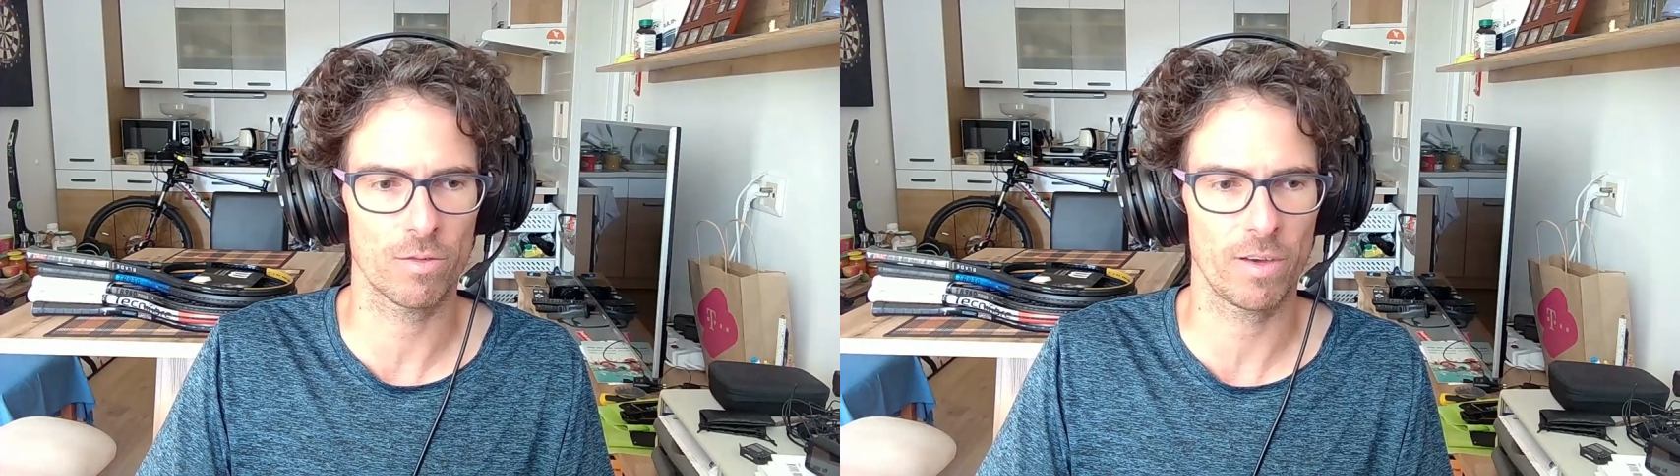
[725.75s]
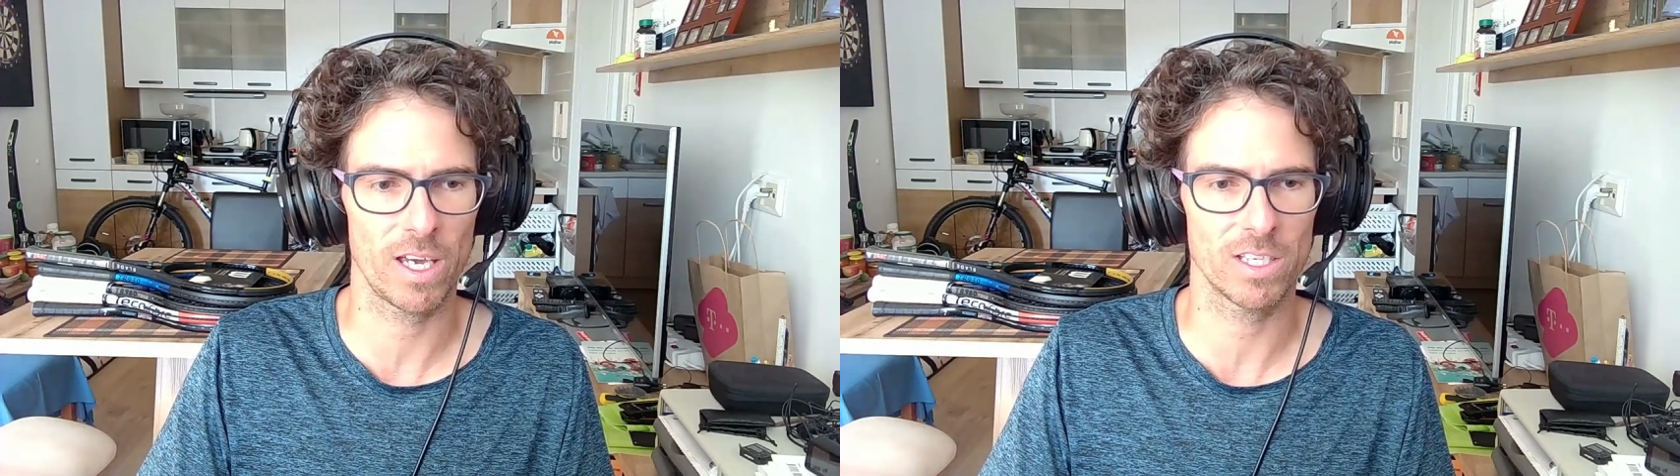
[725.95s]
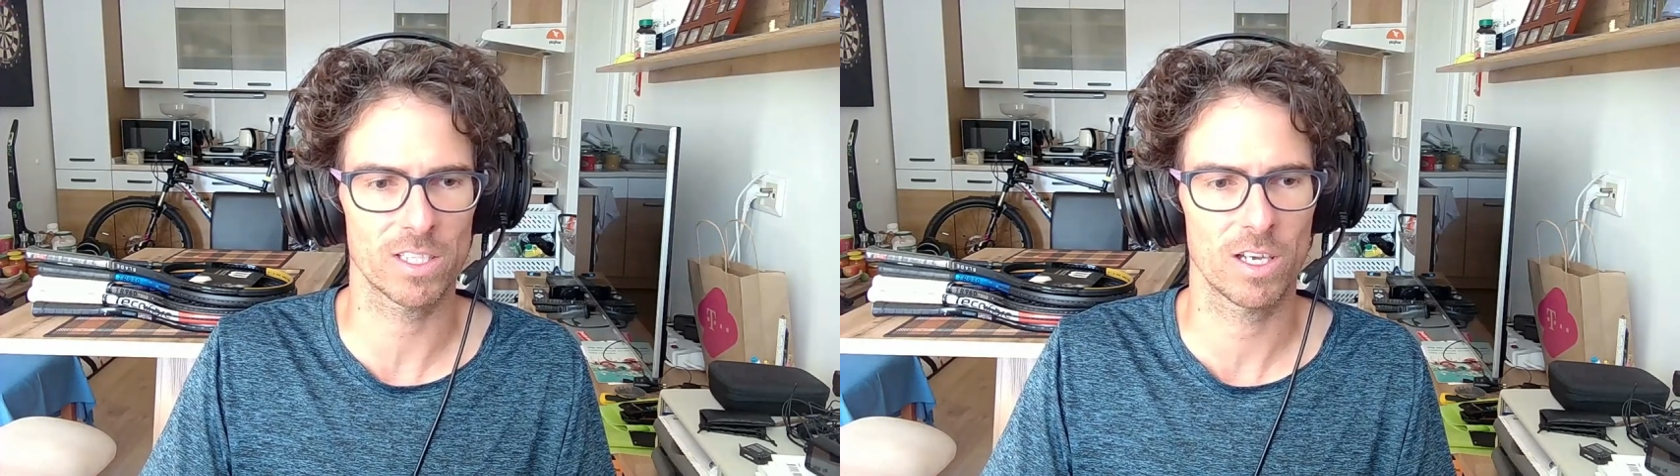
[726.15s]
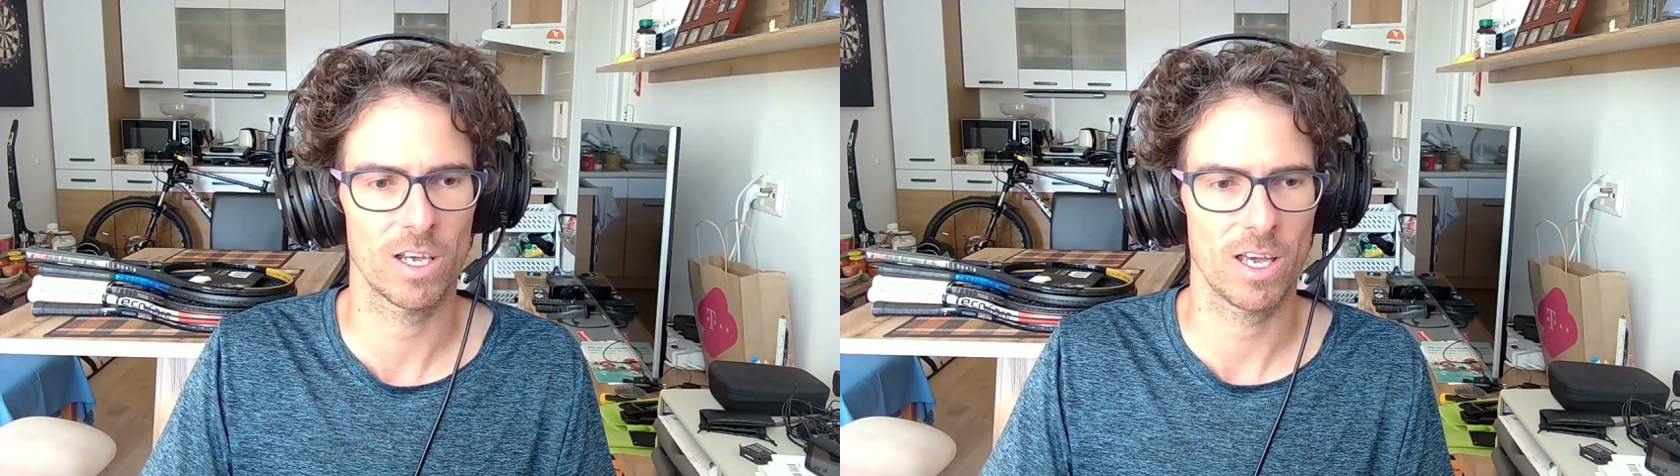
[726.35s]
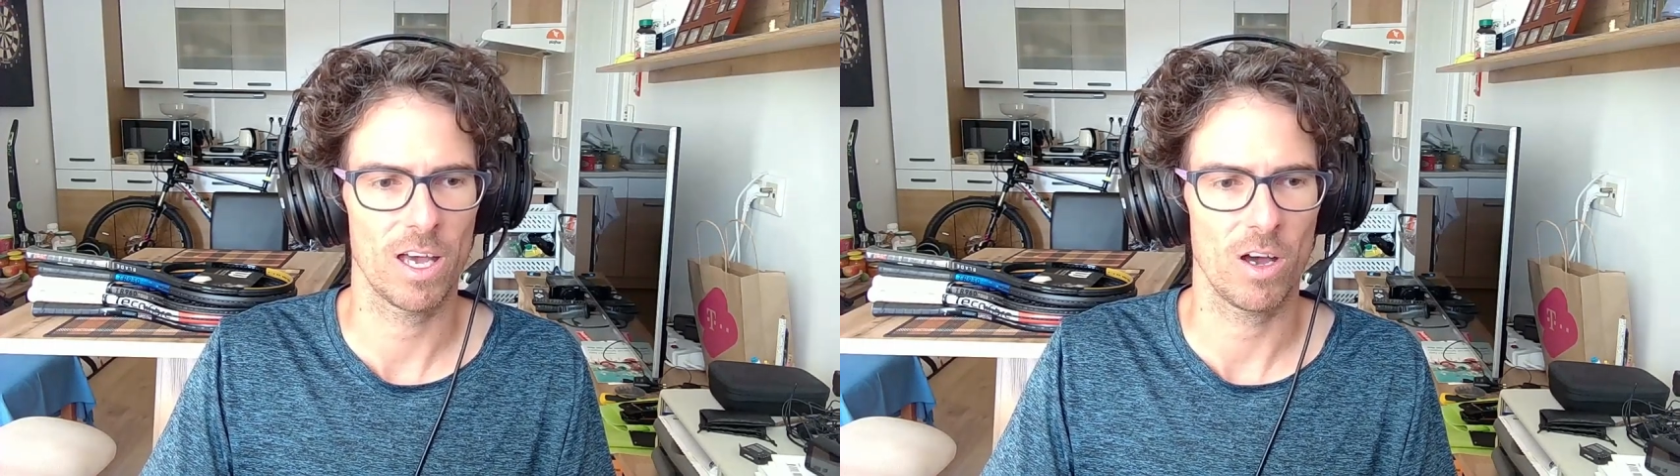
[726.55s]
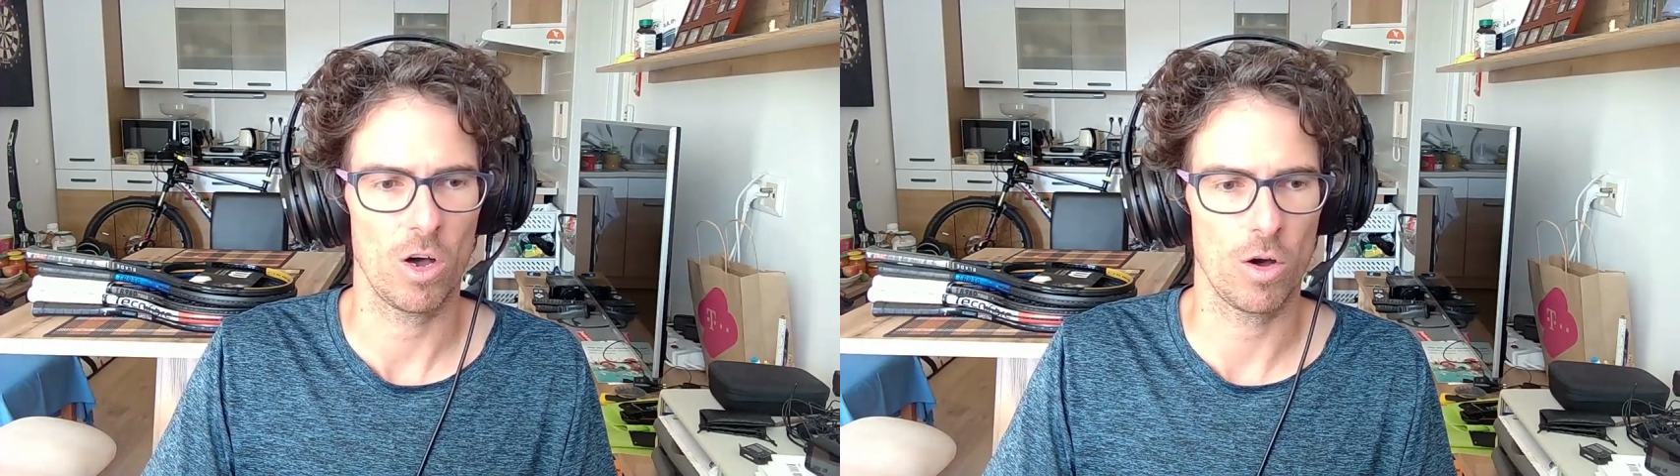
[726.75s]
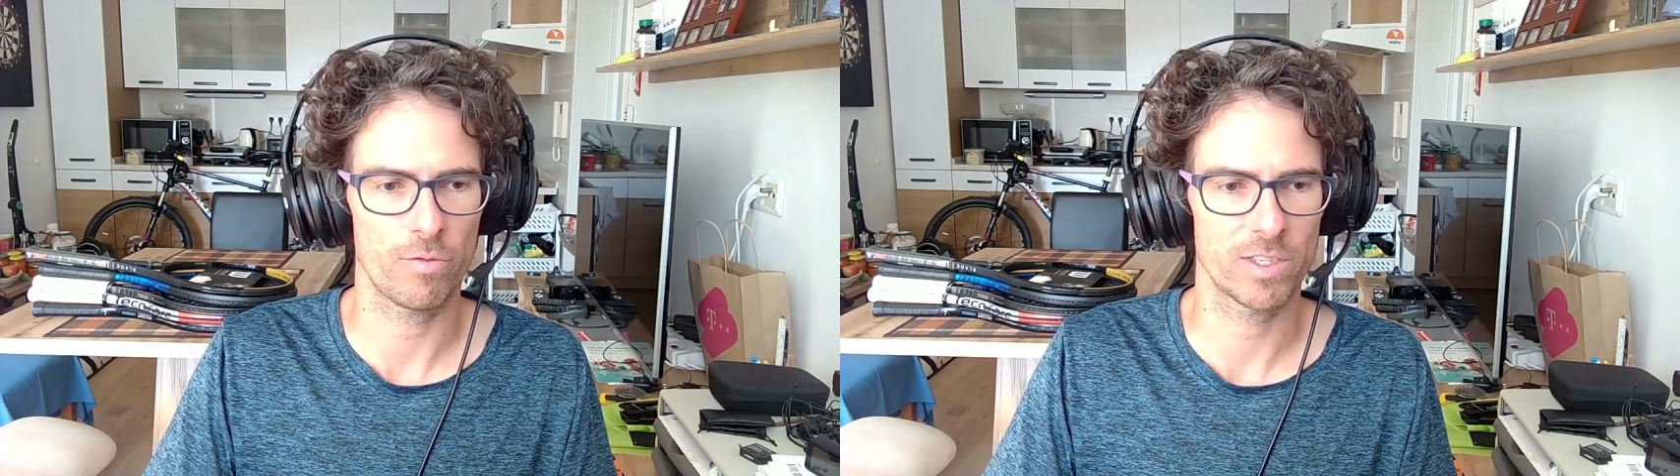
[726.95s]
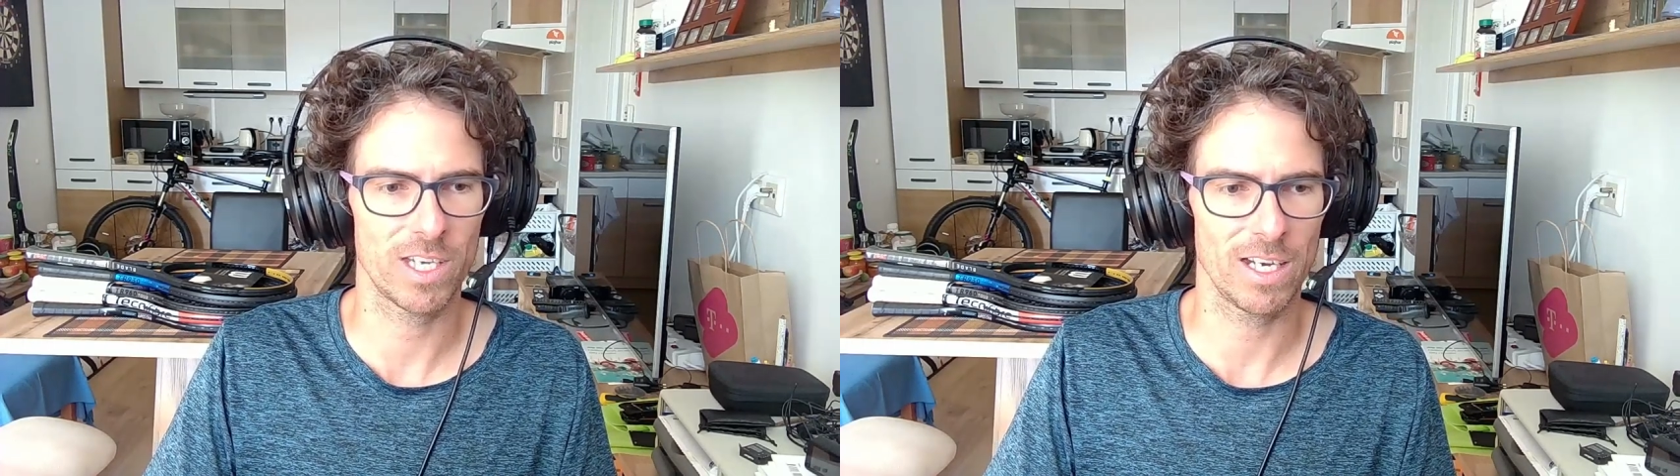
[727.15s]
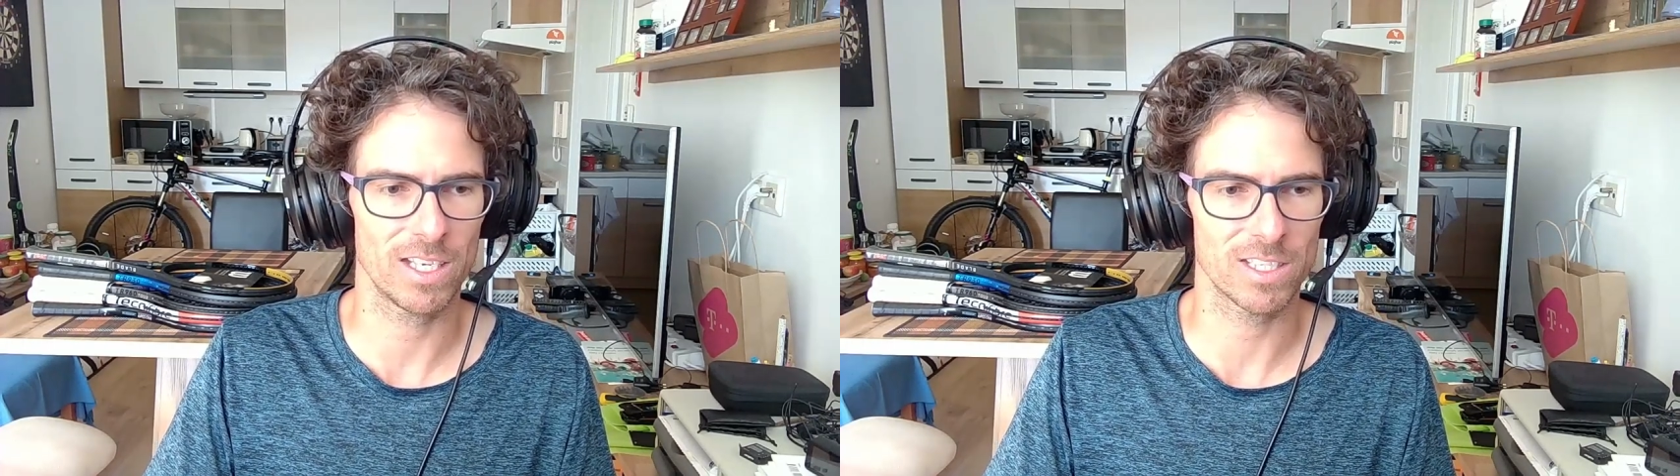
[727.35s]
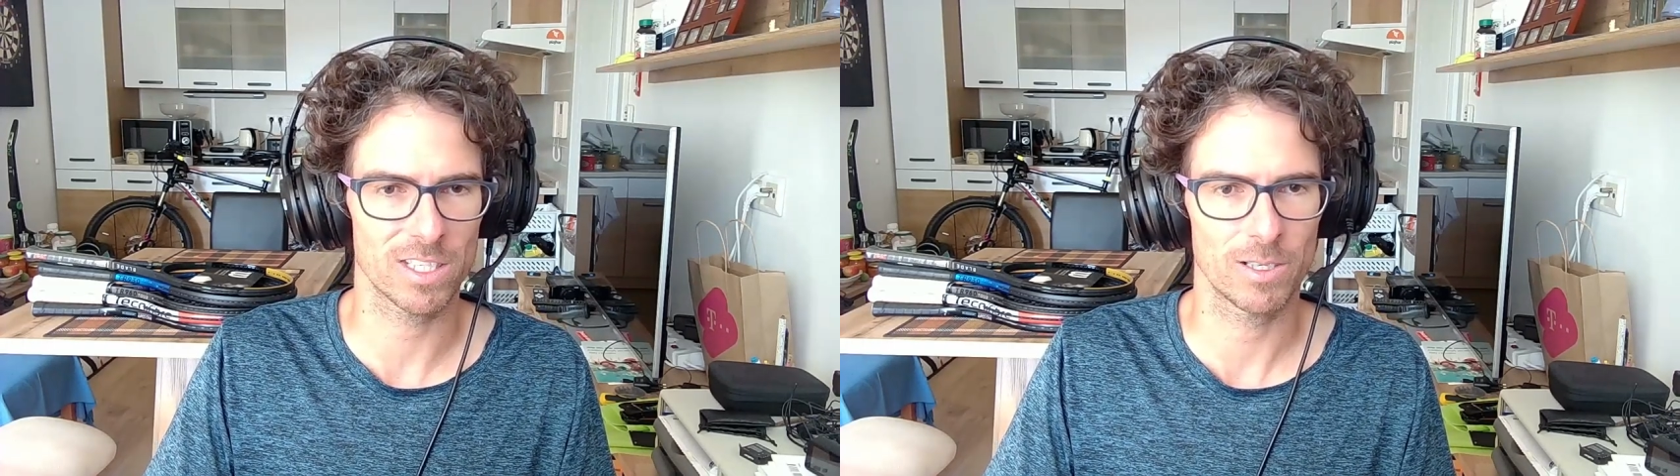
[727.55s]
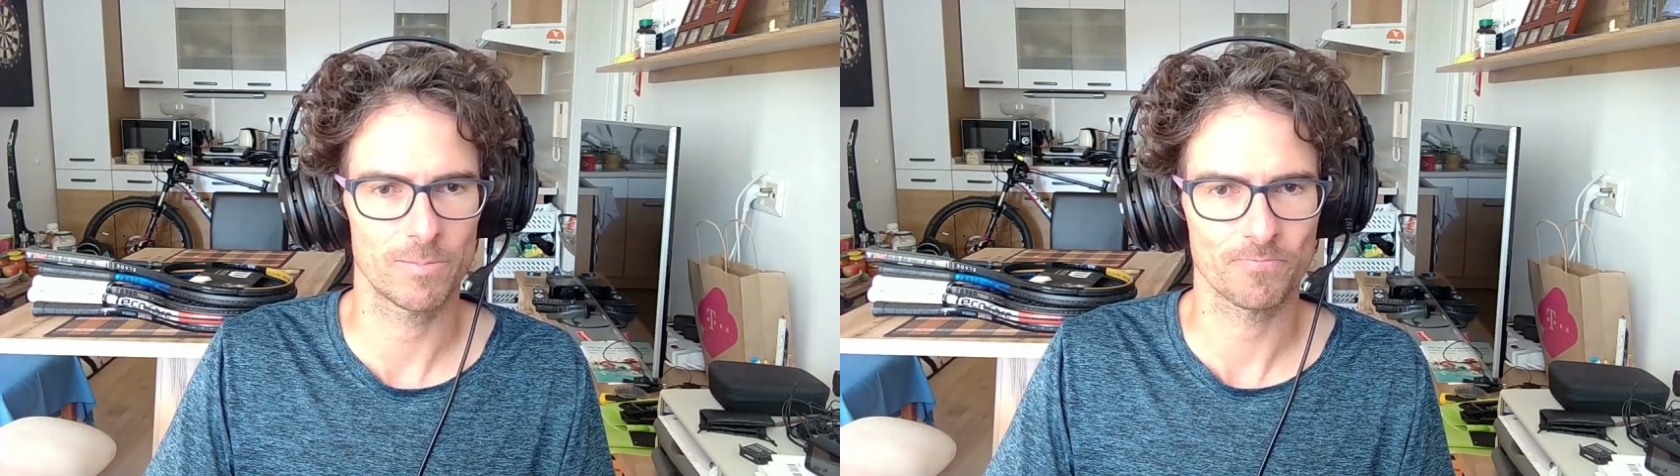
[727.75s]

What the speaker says: phase of tennis.